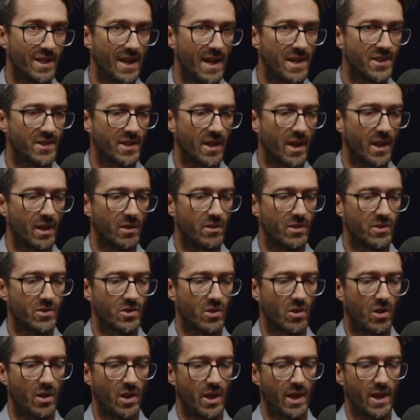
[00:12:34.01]
yesterday that's
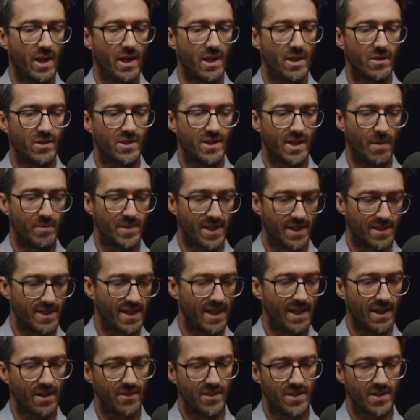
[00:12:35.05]
got a septic tank,